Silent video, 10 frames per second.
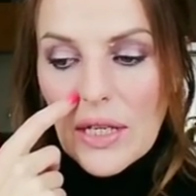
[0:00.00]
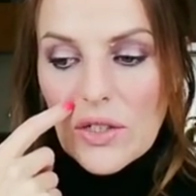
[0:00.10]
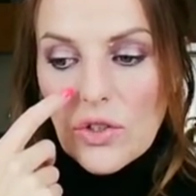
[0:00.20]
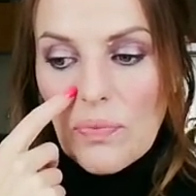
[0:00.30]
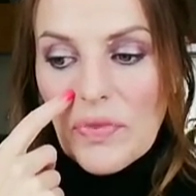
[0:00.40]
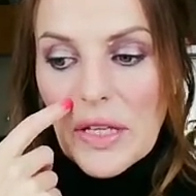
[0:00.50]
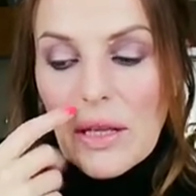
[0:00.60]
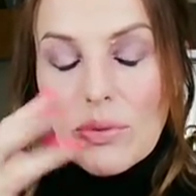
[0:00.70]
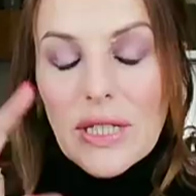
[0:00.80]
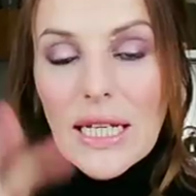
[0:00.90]
something
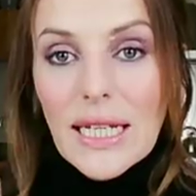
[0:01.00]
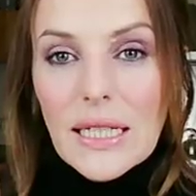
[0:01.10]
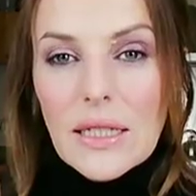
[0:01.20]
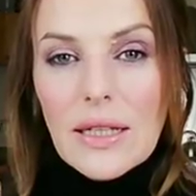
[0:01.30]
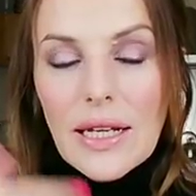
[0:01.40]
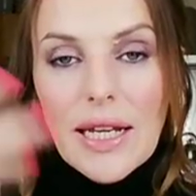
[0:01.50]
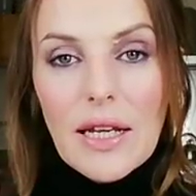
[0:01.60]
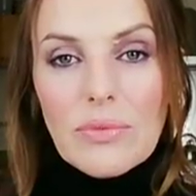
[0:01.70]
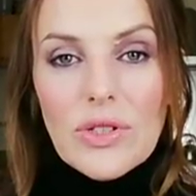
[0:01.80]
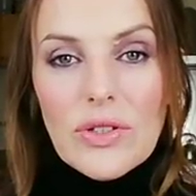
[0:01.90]
that was hidden that
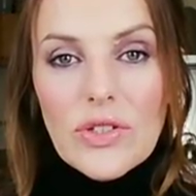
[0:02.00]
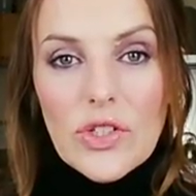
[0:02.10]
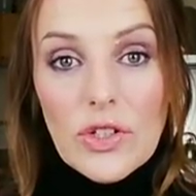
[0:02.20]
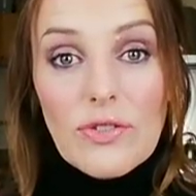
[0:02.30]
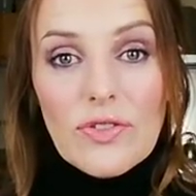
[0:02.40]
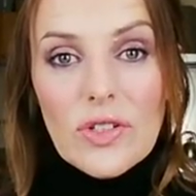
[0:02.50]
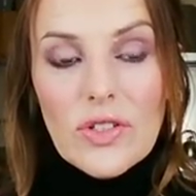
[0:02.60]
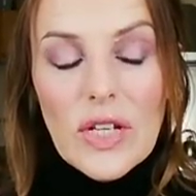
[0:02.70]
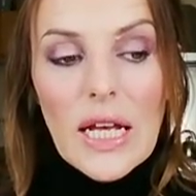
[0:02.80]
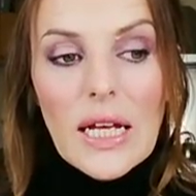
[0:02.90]
came to the
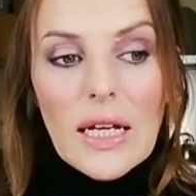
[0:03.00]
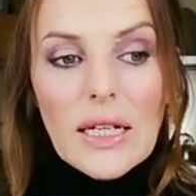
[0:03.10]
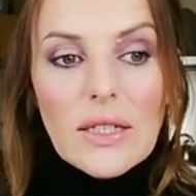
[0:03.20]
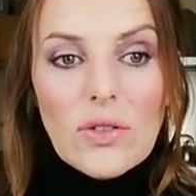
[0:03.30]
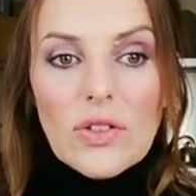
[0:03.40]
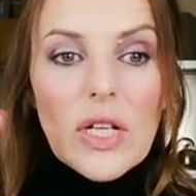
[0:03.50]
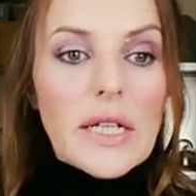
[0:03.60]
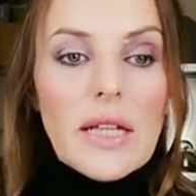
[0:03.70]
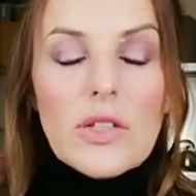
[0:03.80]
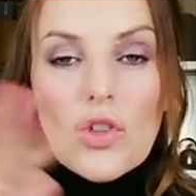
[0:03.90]
surface It's like
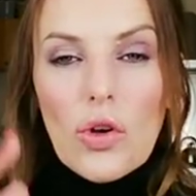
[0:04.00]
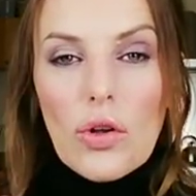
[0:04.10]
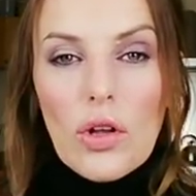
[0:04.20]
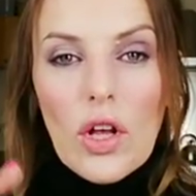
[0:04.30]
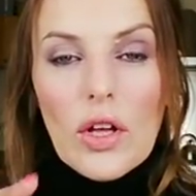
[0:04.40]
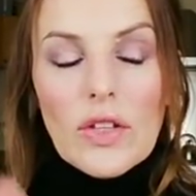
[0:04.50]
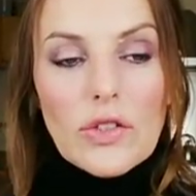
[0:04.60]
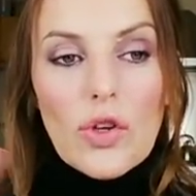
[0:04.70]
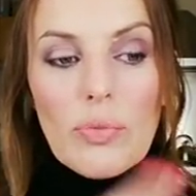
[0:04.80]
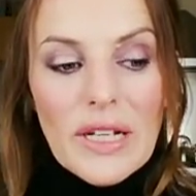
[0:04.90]
that's
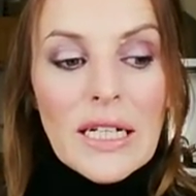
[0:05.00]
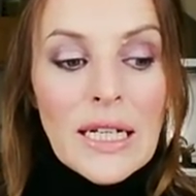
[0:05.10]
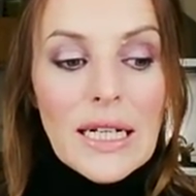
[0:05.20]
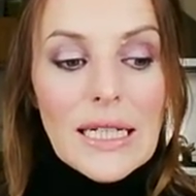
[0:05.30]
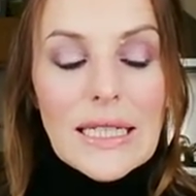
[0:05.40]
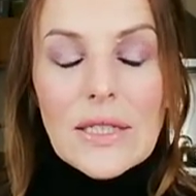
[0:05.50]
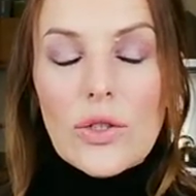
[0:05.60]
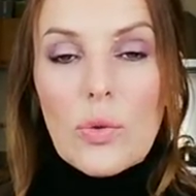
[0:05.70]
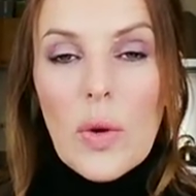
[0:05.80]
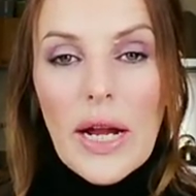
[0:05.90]
all being cleaned
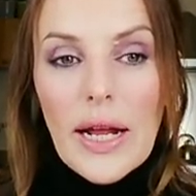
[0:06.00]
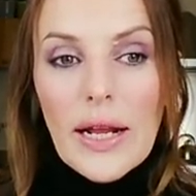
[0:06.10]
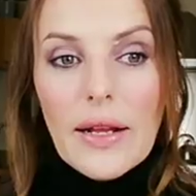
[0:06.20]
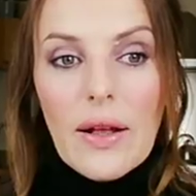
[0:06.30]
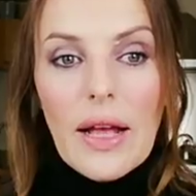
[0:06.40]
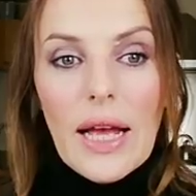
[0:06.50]
away,